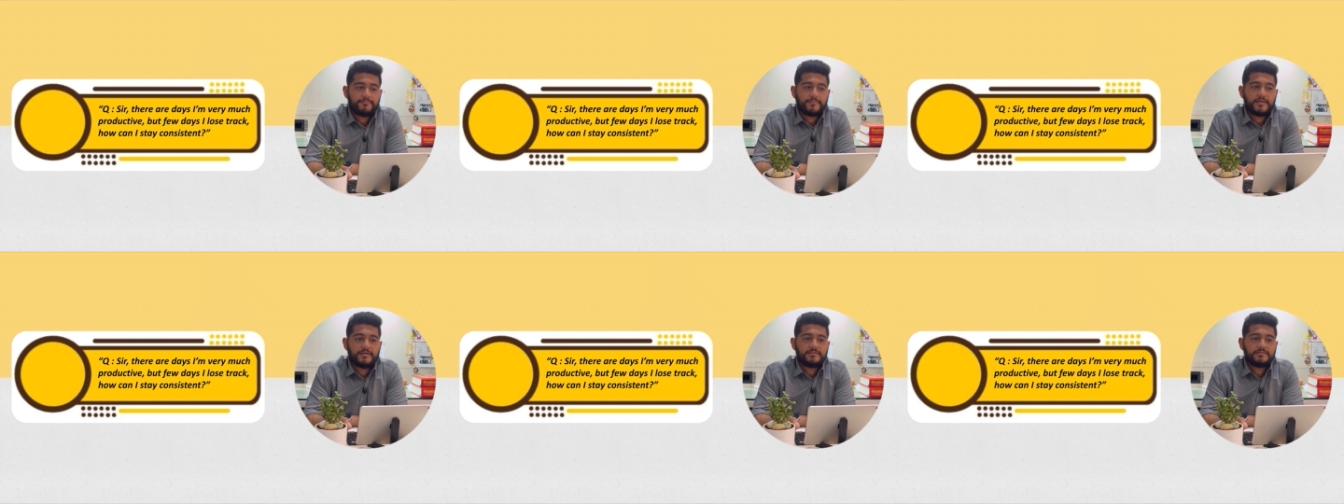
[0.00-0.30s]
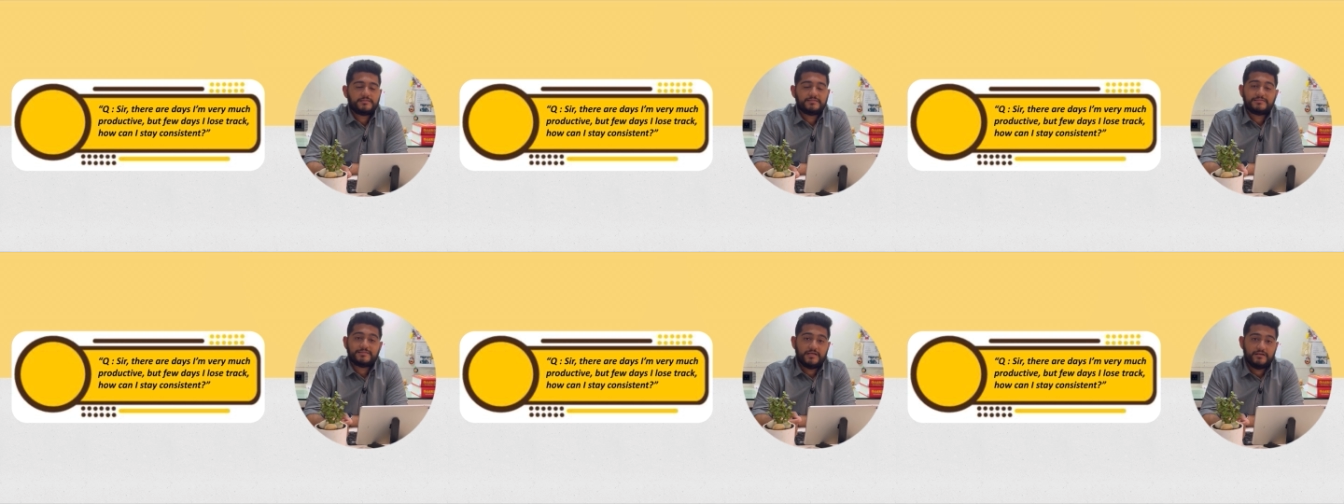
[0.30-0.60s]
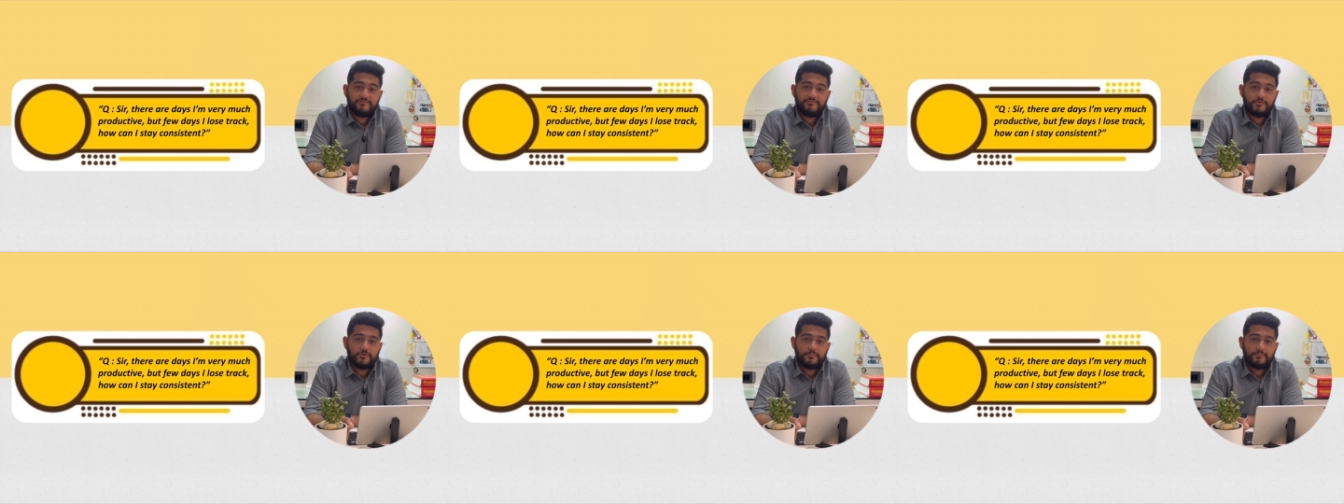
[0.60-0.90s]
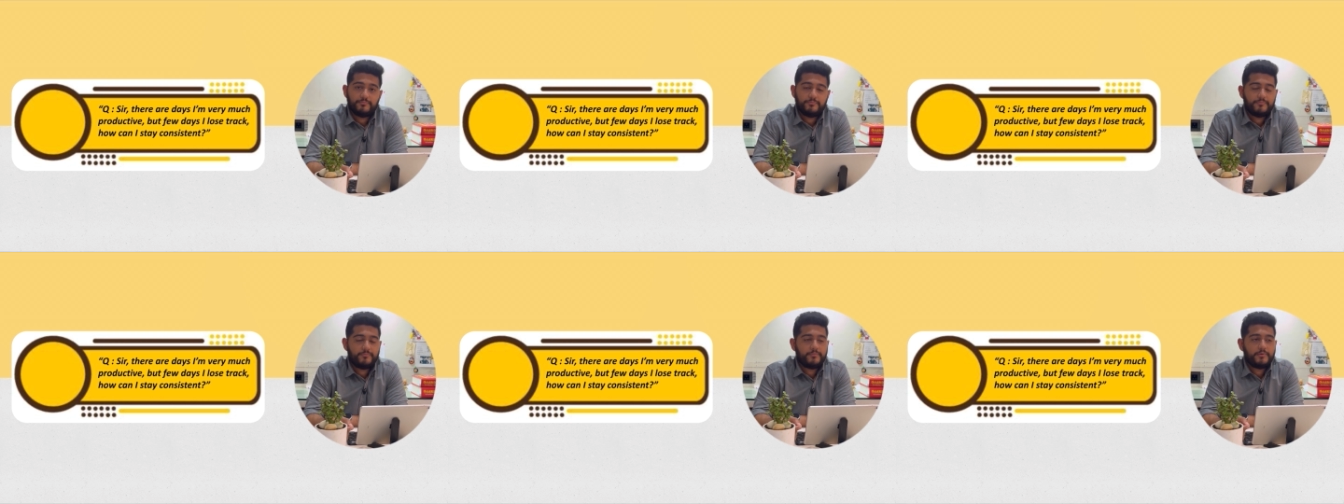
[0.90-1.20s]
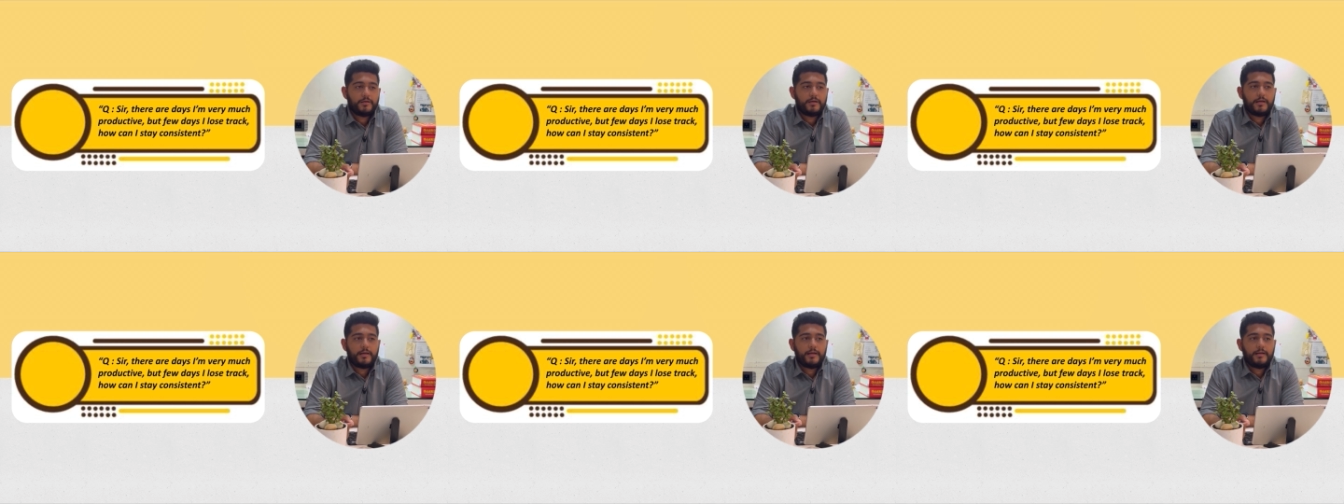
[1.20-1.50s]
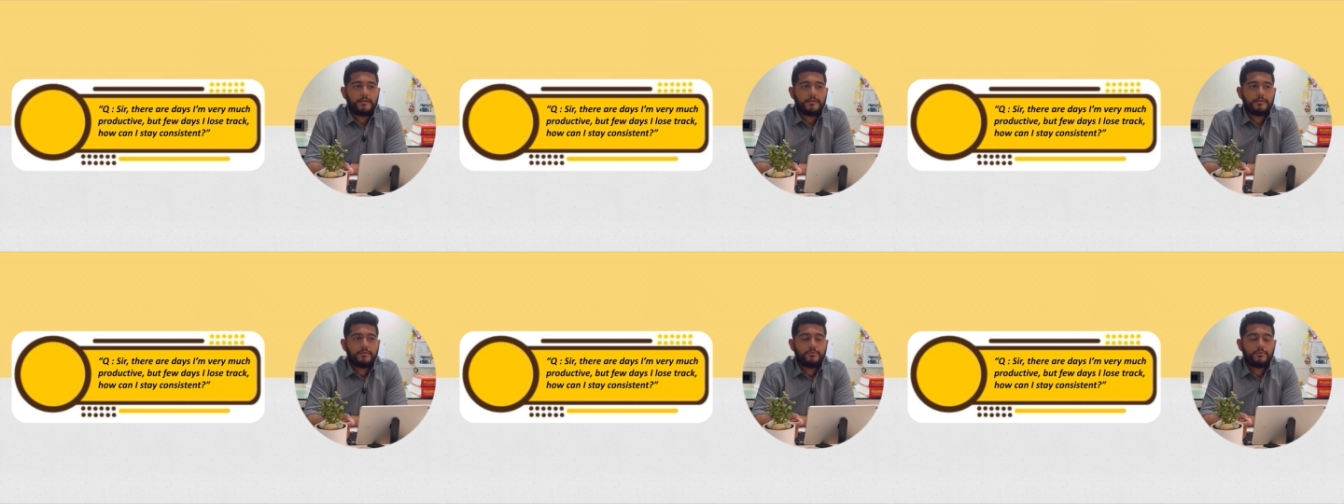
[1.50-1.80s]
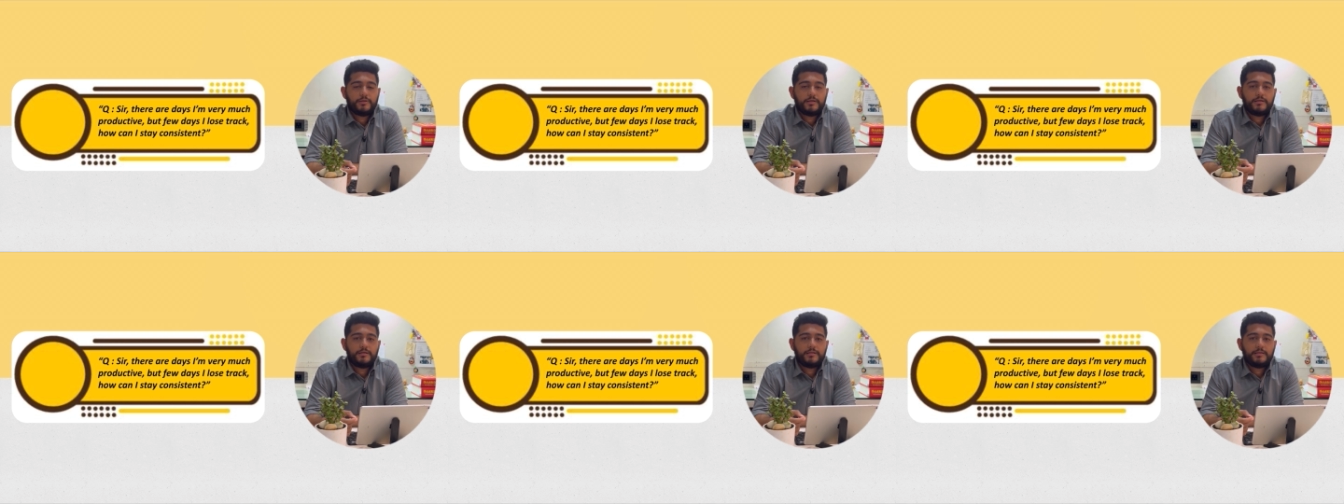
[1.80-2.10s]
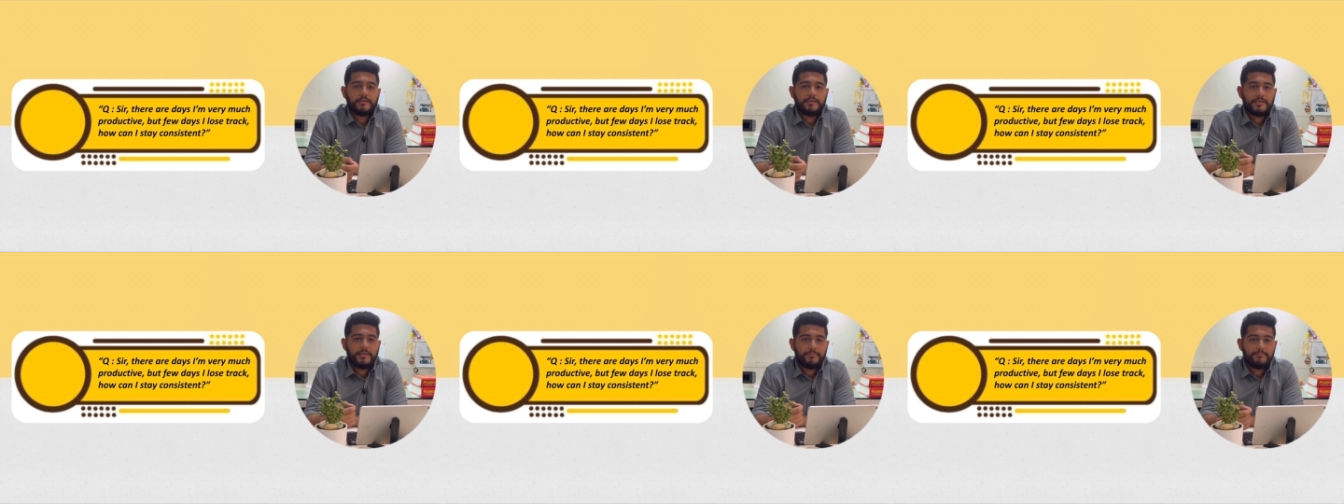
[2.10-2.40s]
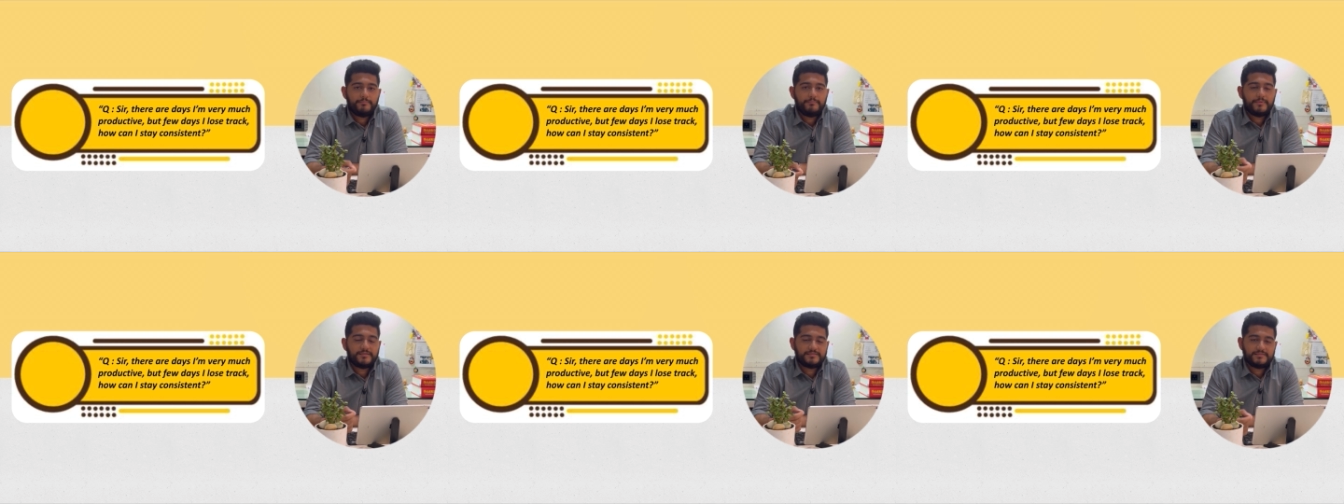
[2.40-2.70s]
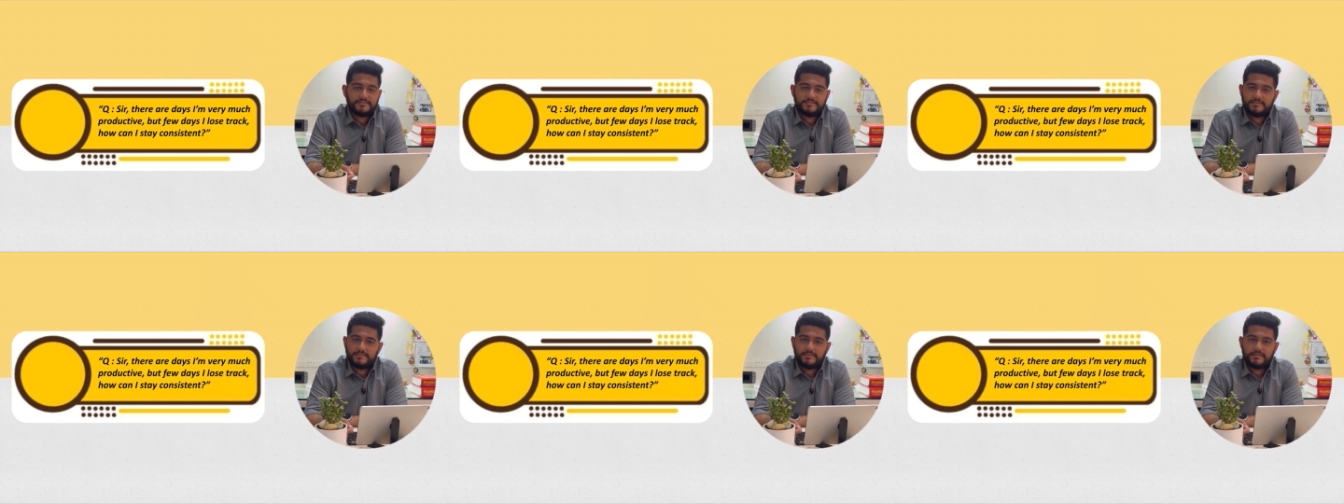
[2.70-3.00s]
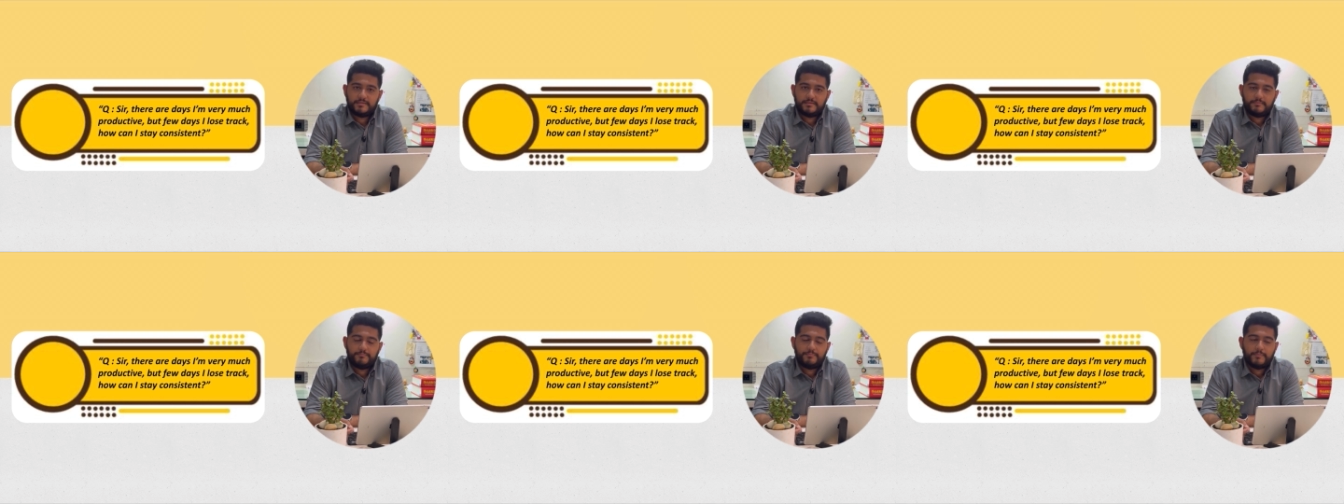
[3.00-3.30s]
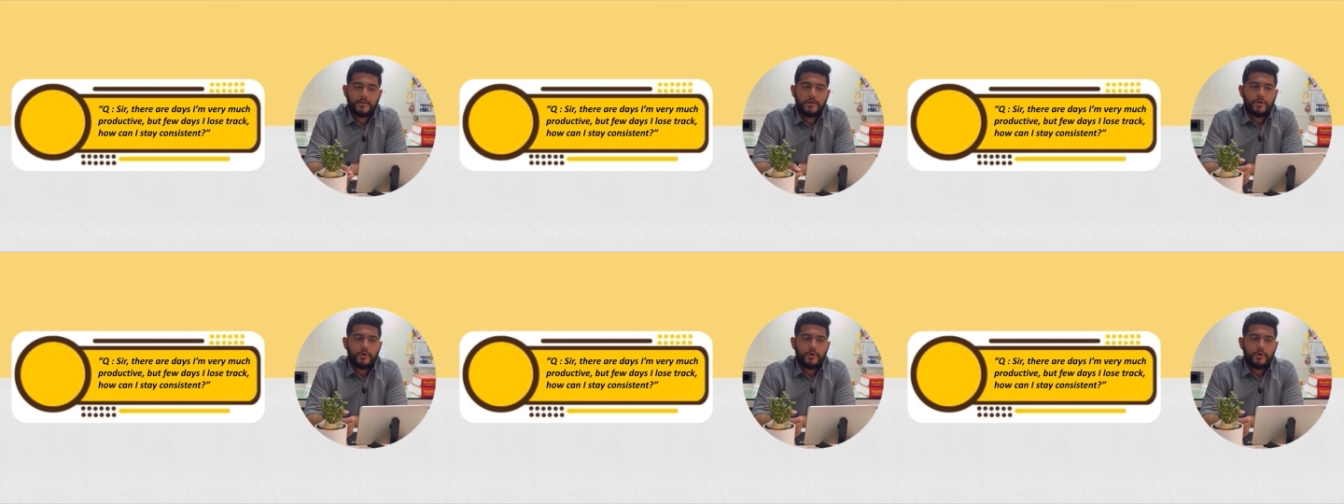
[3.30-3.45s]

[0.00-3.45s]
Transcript: It's a self group and you can keep messaging there,